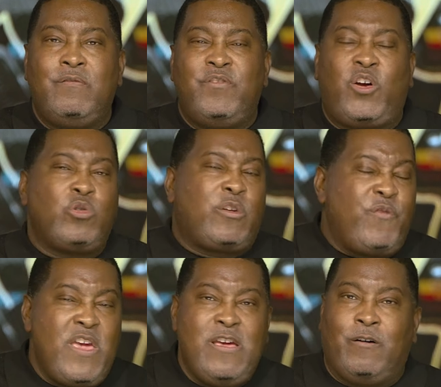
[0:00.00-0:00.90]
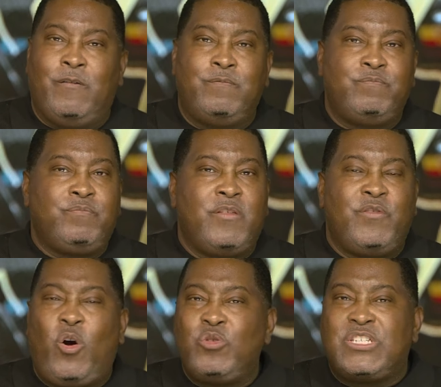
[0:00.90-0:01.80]
for Coach Phil, for
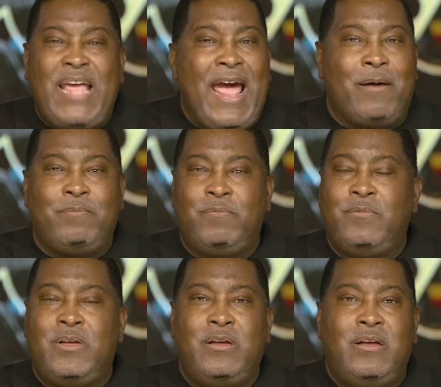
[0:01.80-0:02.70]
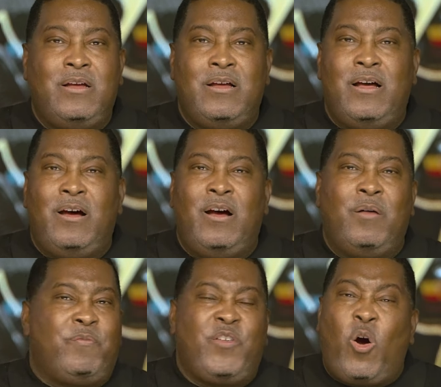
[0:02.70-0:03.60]
Coach Sapp,
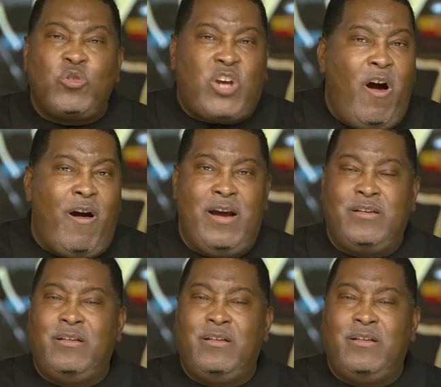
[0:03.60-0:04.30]
for Coach Hart?